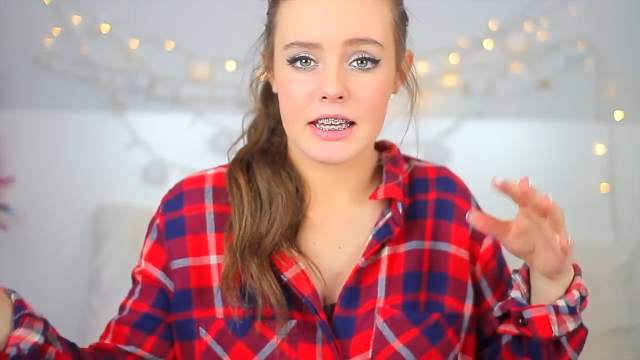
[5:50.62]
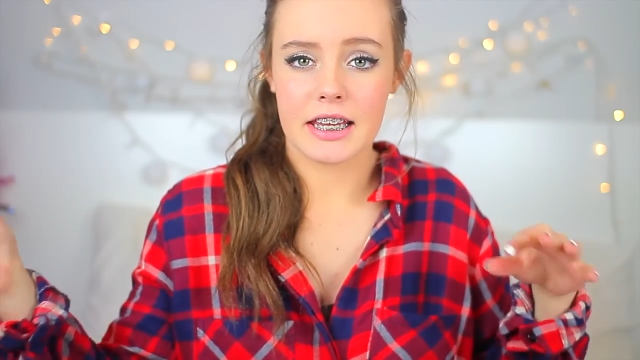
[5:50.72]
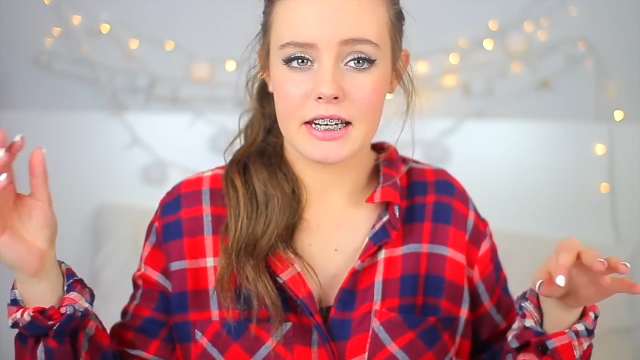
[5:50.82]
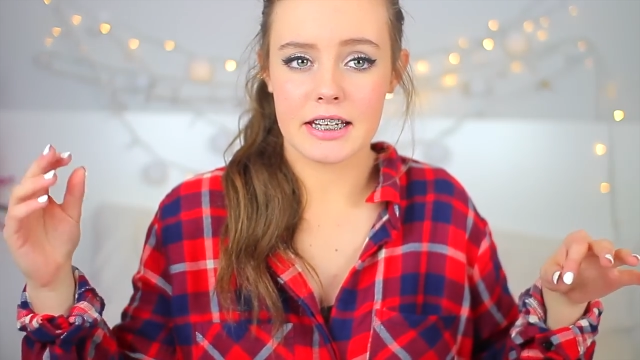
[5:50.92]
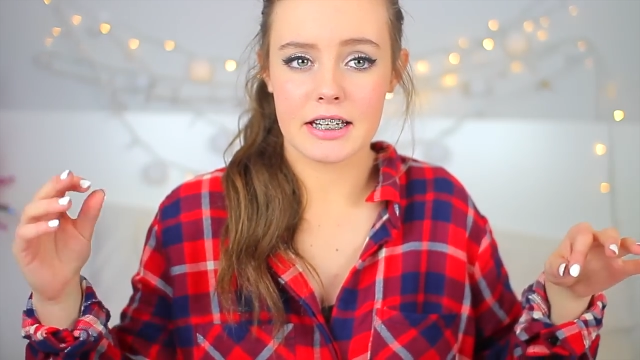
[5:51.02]

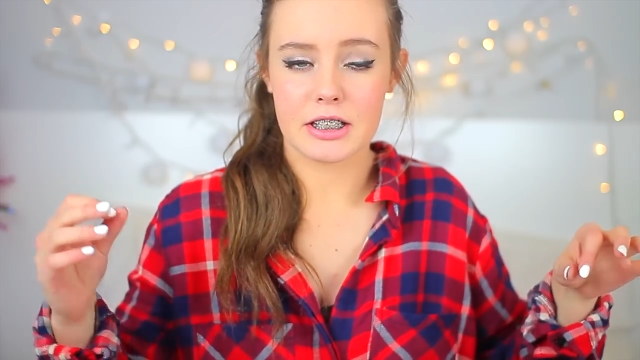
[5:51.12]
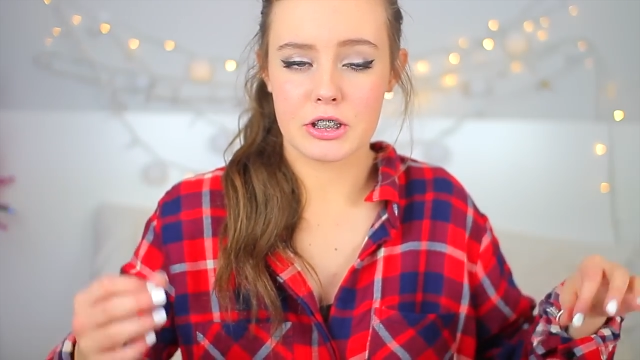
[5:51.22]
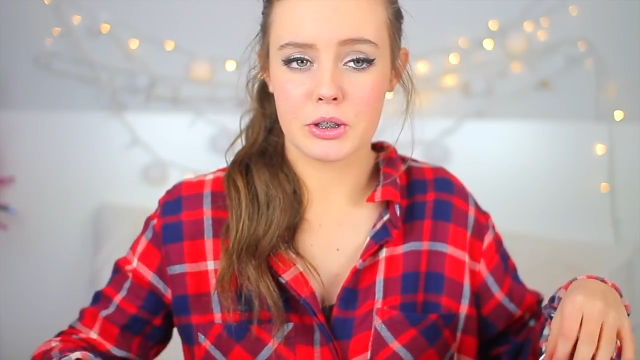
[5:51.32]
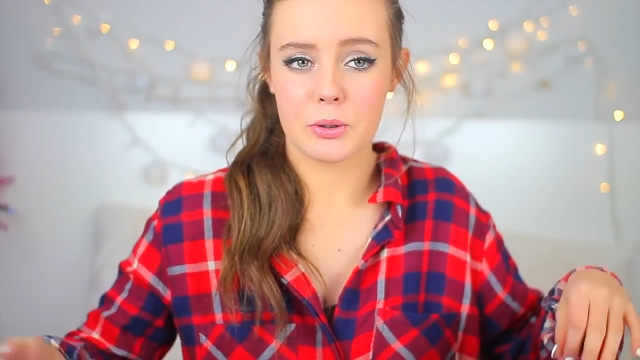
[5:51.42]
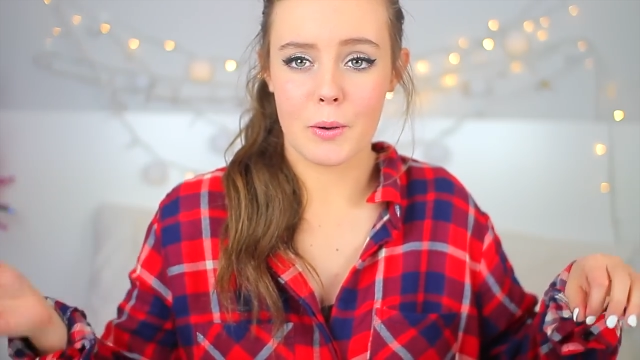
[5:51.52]
getting
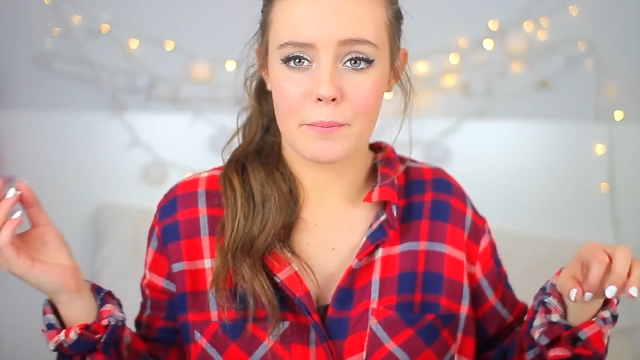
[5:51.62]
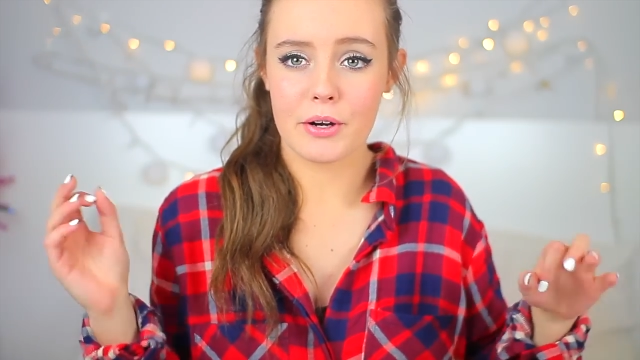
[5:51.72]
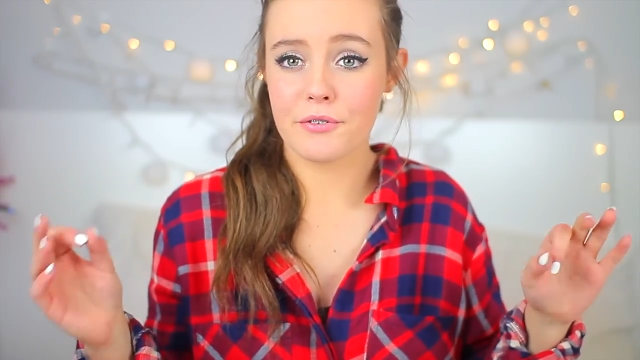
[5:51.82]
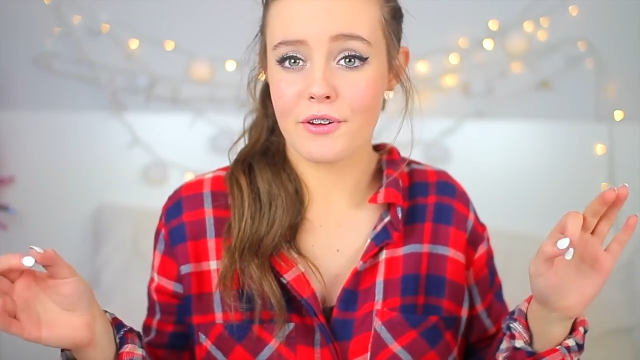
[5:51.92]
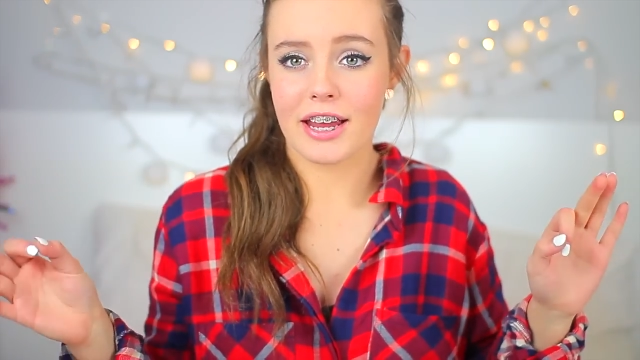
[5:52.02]
to
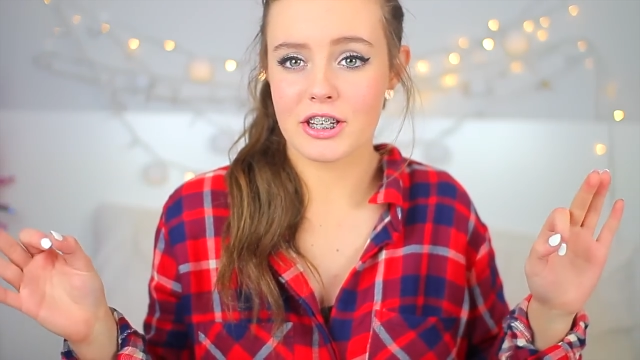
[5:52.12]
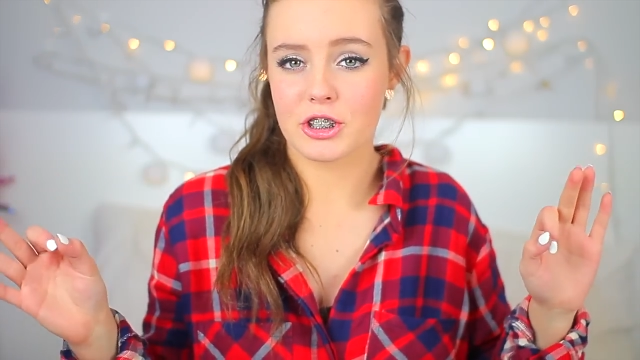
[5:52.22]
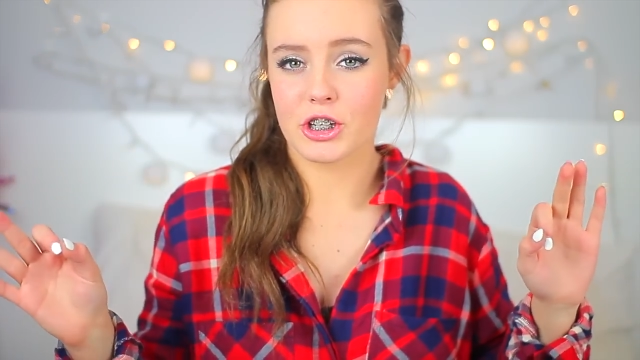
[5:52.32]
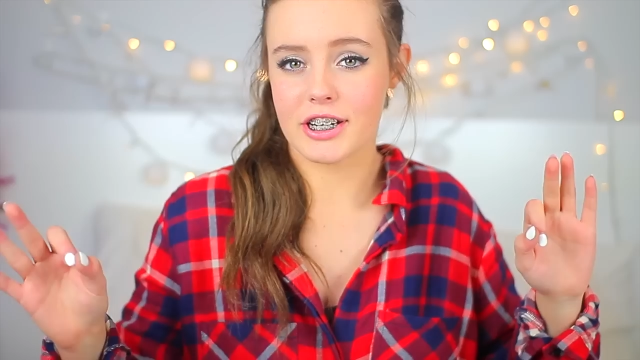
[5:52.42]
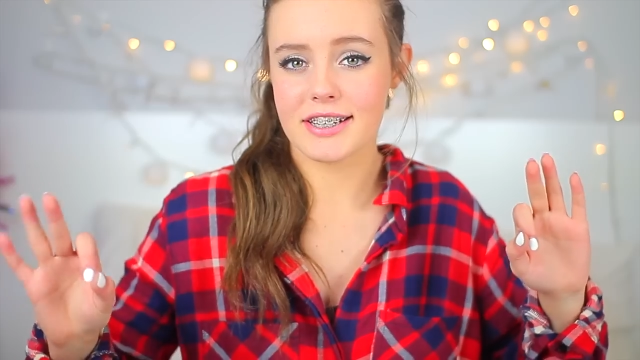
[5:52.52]

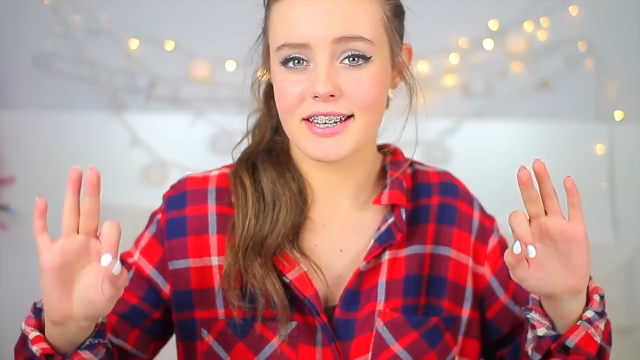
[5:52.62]
perfection,